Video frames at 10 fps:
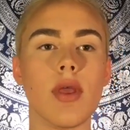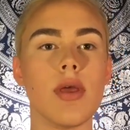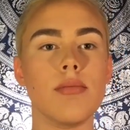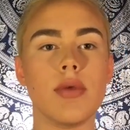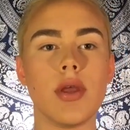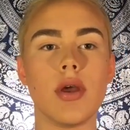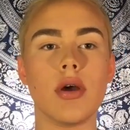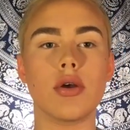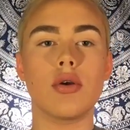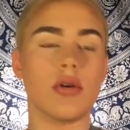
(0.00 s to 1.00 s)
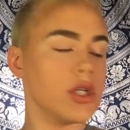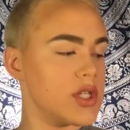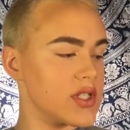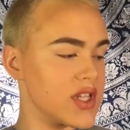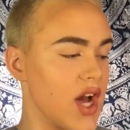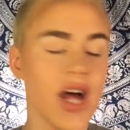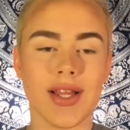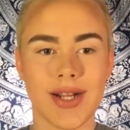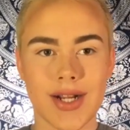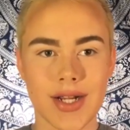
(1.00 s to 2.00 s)
and be a gorgeous
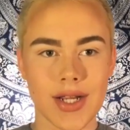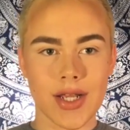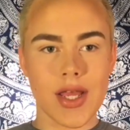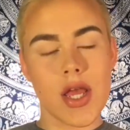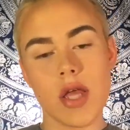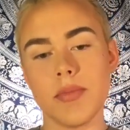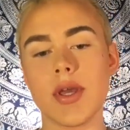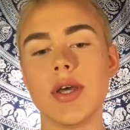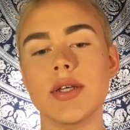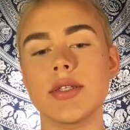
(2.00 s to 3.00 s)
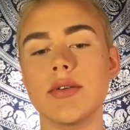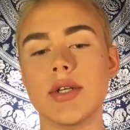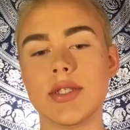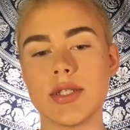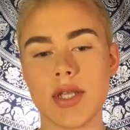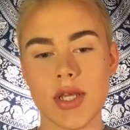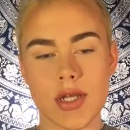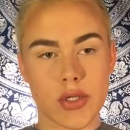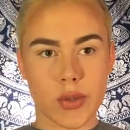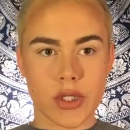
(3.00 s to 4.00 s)
color, because who doesn't like
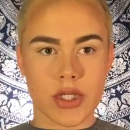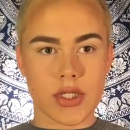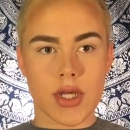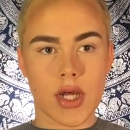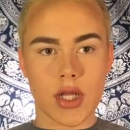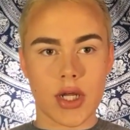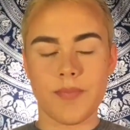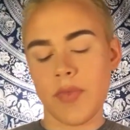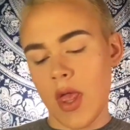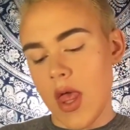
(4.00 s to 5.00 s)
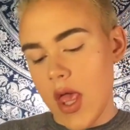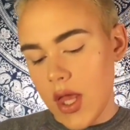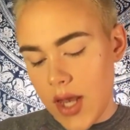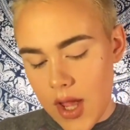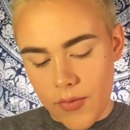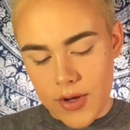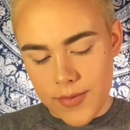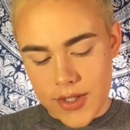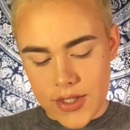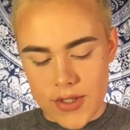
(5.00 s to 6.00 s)
a gorgeous color? Now what I'm
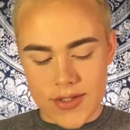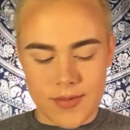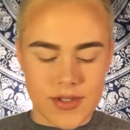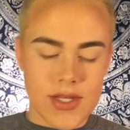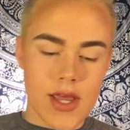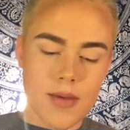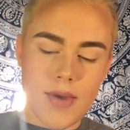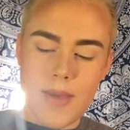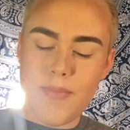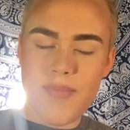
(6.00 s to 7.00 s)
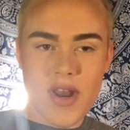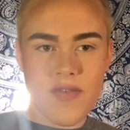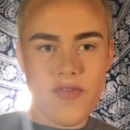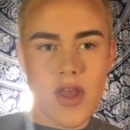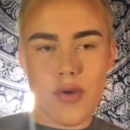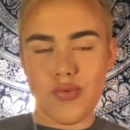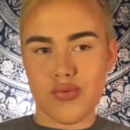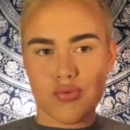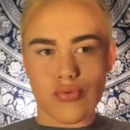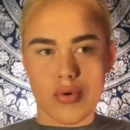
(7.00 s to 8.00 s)
going to do is I'm going to take my Benefit
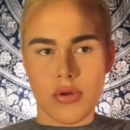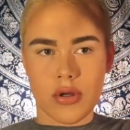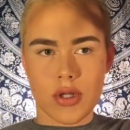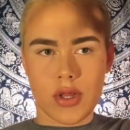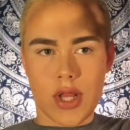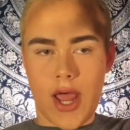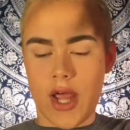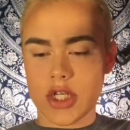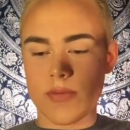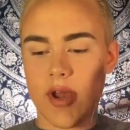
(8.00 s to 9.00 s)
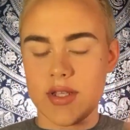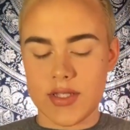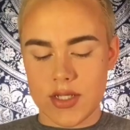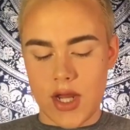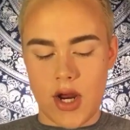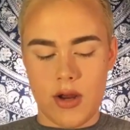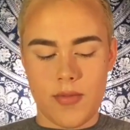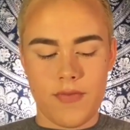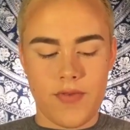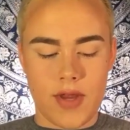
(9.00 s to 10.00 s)
Roller Lash Mascara,
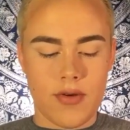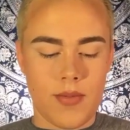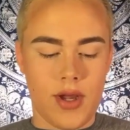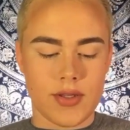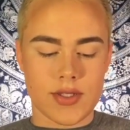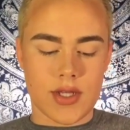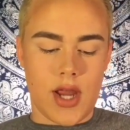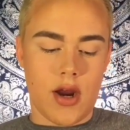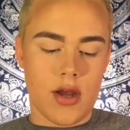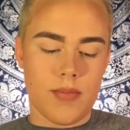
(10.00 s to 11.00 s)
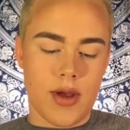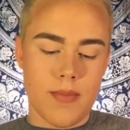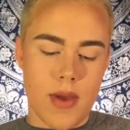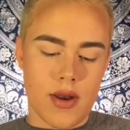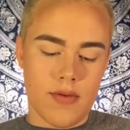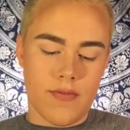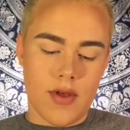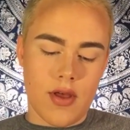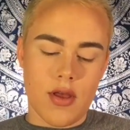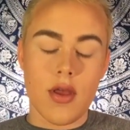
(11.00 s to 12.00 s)
my favorite mascara by
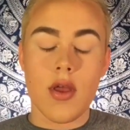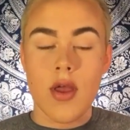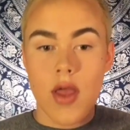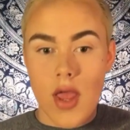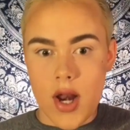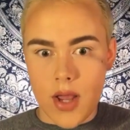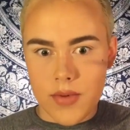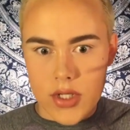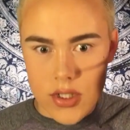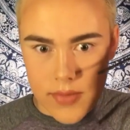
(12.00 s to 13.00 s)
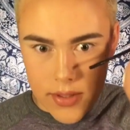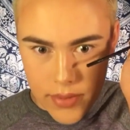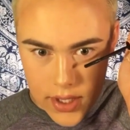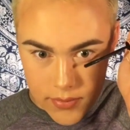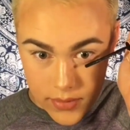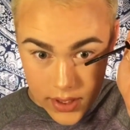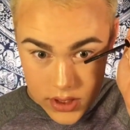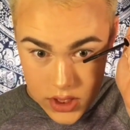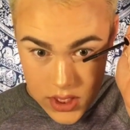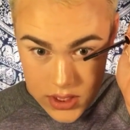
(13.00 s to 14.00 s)
Benefit, and I'm going to do my bottom
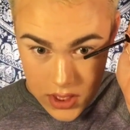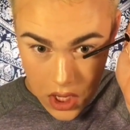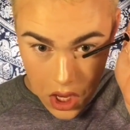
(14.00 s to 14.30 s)
lashes.